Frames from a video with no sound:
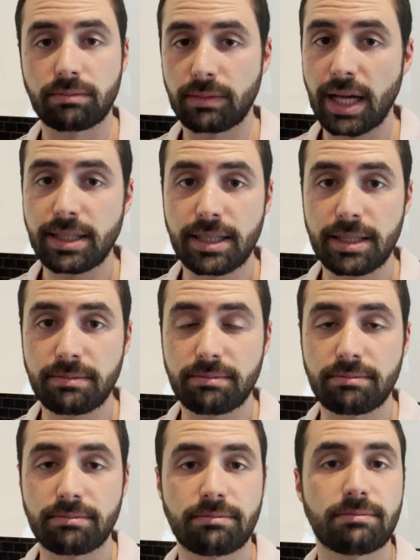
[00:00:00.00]
That's it.
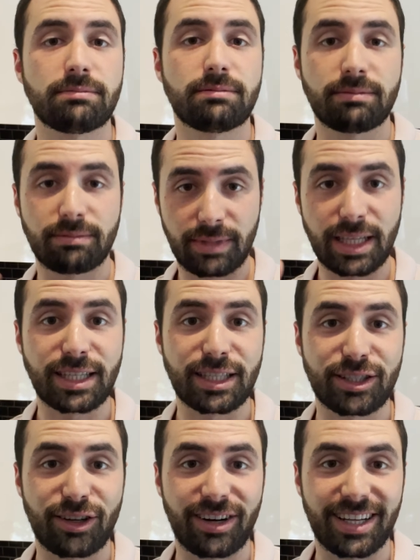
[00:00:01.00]
Let's get
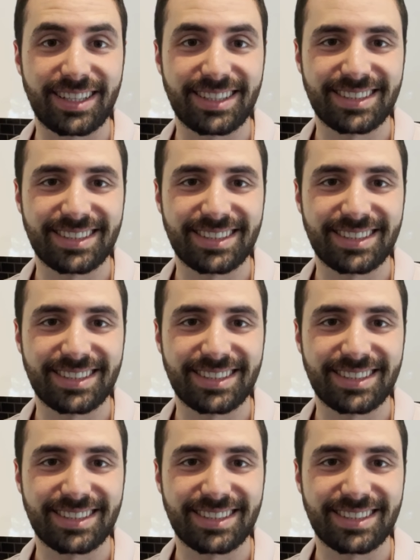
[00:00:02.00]
started.